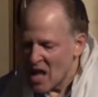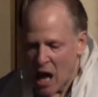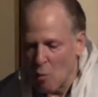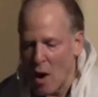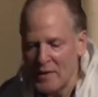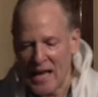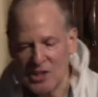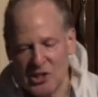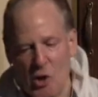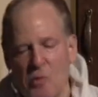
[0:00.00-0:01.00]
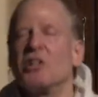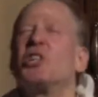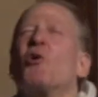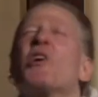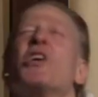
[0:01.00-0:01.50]
and one day soon,
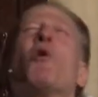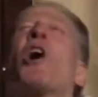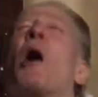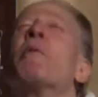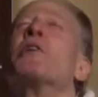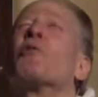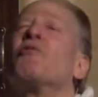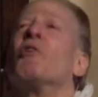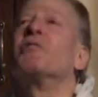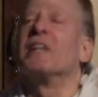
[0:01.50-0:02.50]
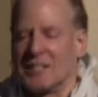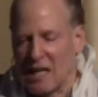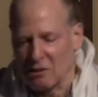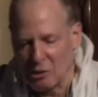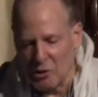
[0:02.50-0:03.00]
Yeshua, you will come in your fullness.
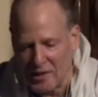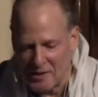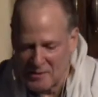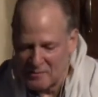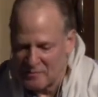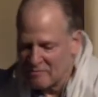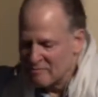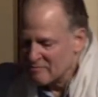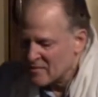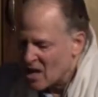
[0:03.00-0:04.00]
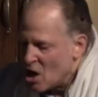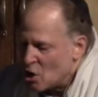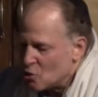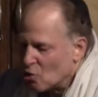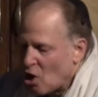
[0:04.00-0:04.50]
Hallelujah.
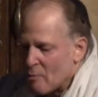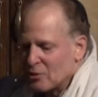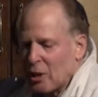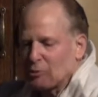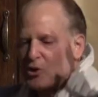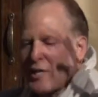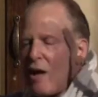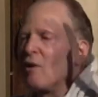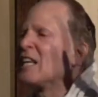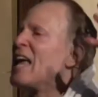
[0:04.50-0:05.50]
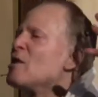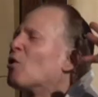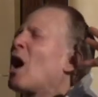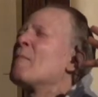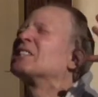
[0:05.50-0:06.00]
You'll come, the scriptures tell us, you'll
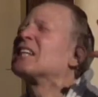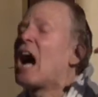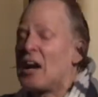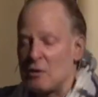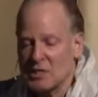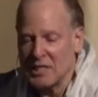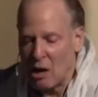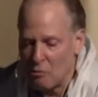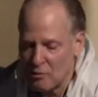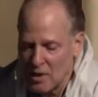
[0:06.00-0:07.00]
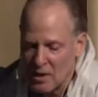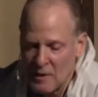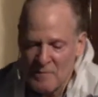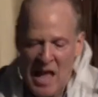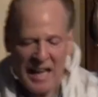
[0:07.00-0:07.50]
come as God Himself,
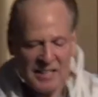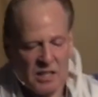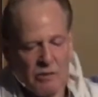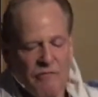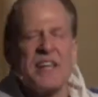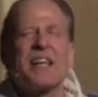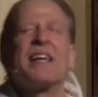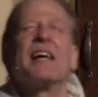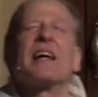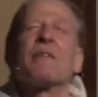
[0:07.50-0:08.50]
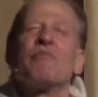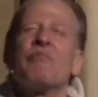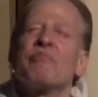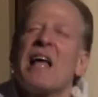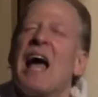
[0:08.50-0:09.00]
as the Davidic King,
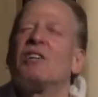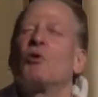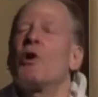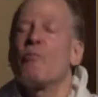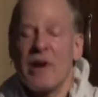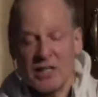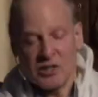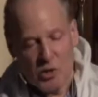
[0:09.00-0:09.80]
as when it brings the new